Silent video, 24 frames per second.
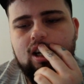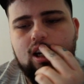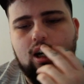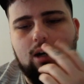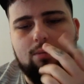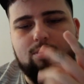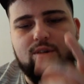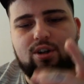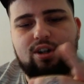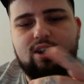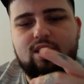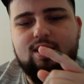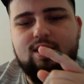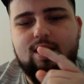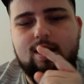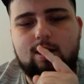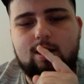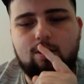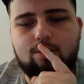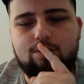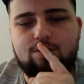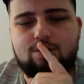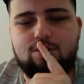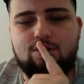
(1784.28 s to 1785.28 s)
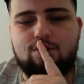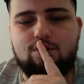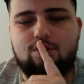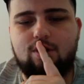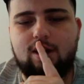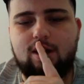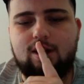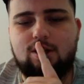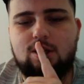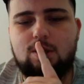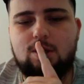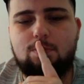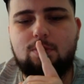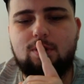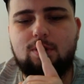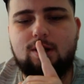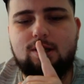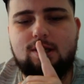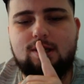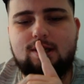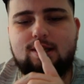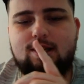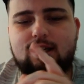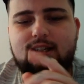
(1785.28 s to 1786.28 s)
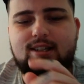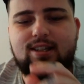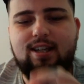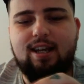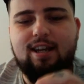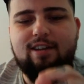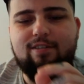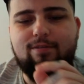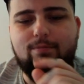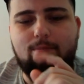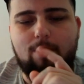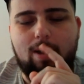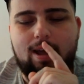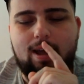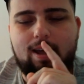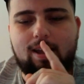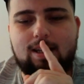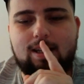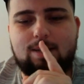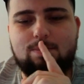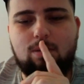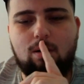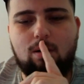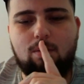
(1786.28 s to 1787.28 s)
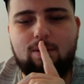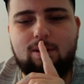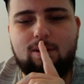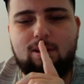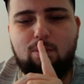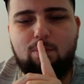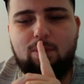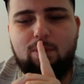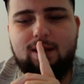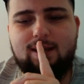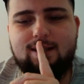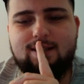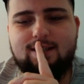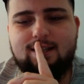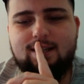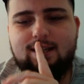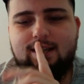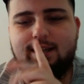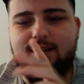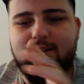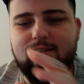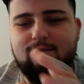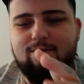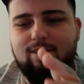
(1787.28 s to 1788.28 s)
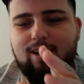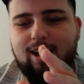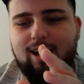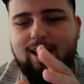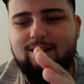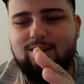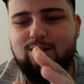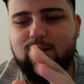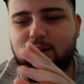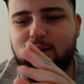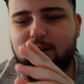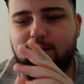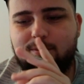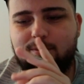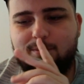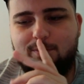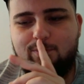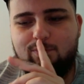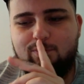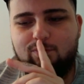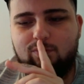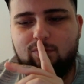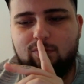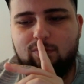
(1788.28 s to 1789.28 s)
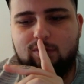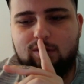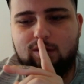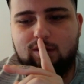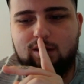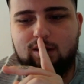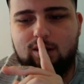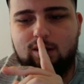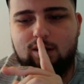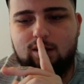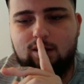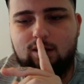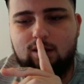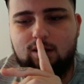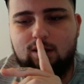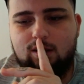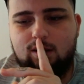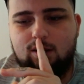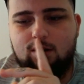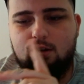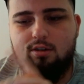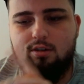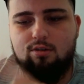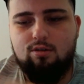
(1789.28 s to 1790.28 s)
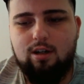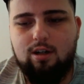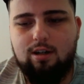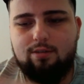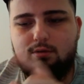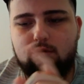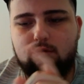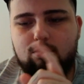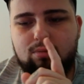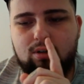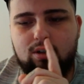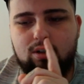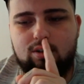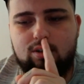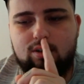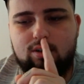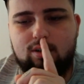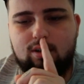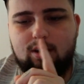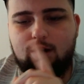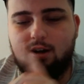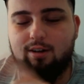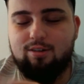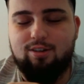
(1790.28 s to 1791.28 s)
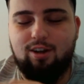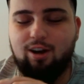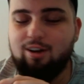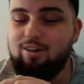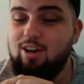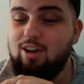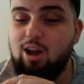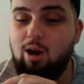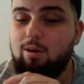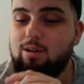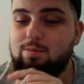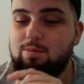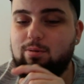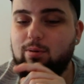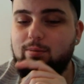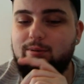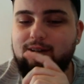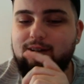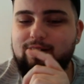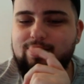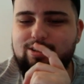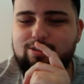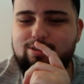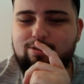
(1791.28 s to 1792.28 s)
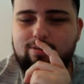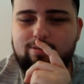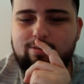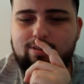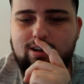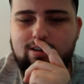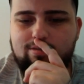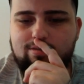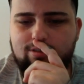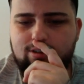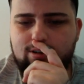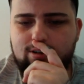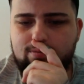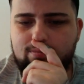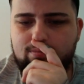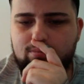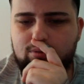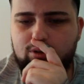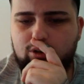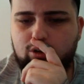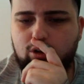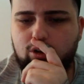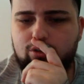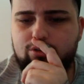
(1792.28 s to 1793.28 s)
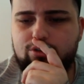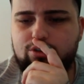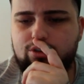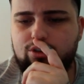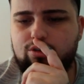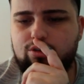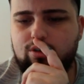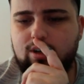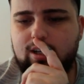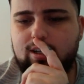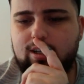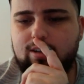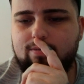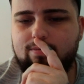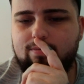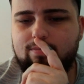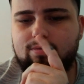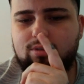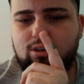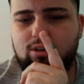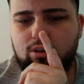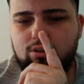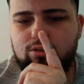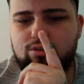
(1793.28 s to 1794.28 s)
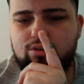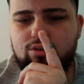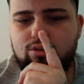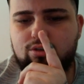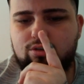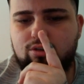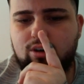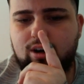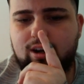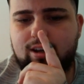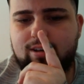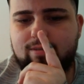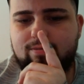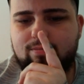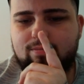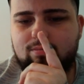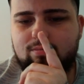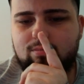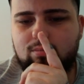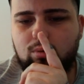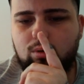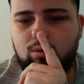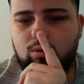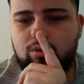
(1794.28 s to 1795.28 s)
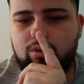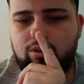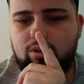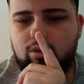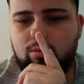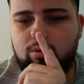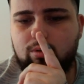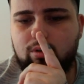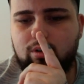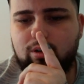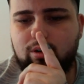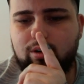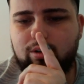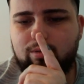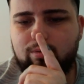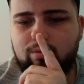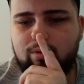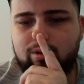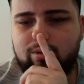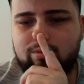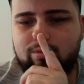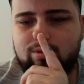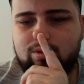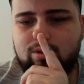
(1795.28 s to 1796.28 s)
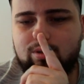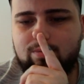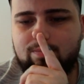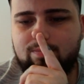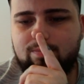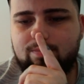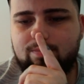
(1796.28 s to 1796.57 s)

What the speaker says: I'm going to say concentrate, just because it's the safe bet, and it's probably the PC answer. Travel much... I know it's probably going to screw me over, but concentrate more than you would on other roads.